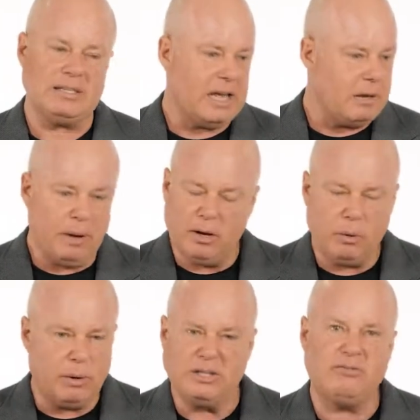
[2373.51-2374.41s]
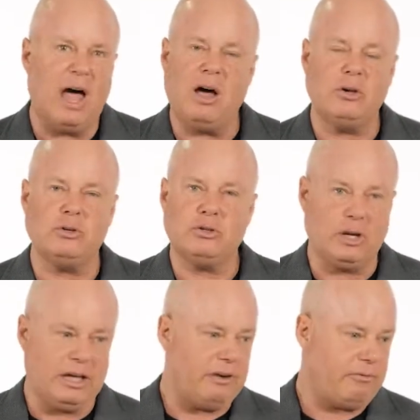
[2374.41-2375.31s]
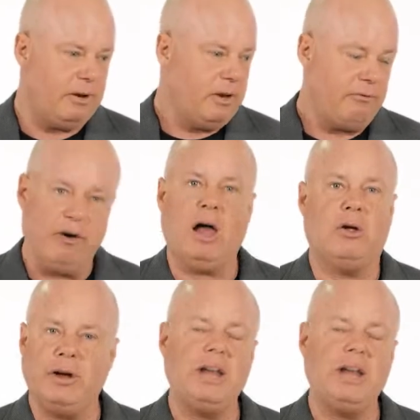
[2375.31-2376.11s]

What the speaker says: Anybody who brings value is going to get followed.